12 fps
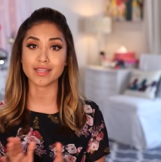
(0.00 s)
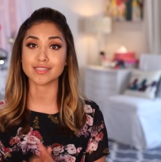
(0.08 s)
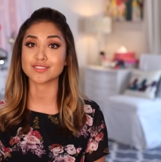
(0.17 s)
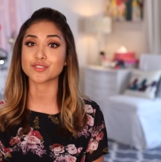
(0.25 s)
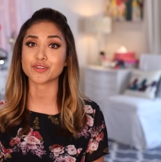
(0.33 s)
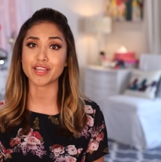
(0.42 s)
and
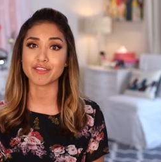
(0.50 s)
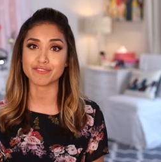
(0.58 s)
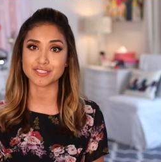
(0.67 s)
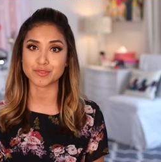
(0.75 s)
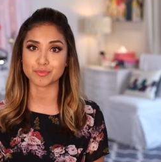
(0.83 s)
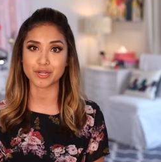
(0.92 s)
it's great
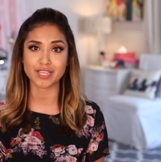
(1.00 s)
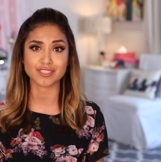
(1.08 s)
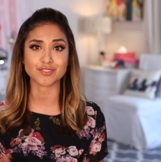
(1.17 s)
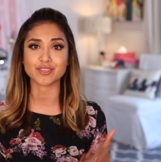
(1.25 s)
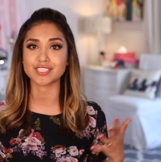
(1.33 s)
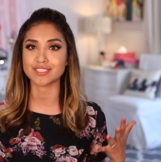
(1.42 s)
for spring
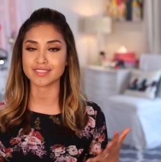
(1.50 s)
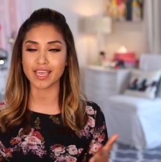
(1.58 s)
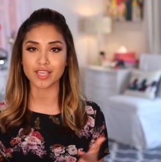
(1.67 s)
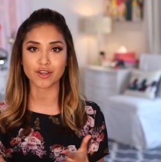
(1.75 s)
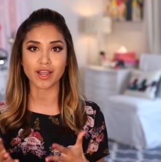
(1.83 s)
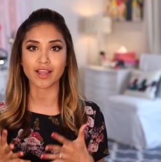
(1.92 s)
because you can just
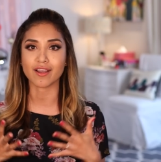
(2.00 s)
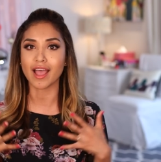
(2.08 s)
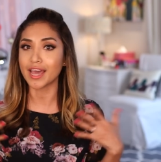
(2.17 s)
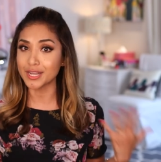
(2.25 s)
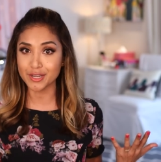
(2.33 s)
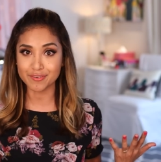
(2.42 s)
get your hair
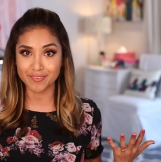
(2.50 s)
out of your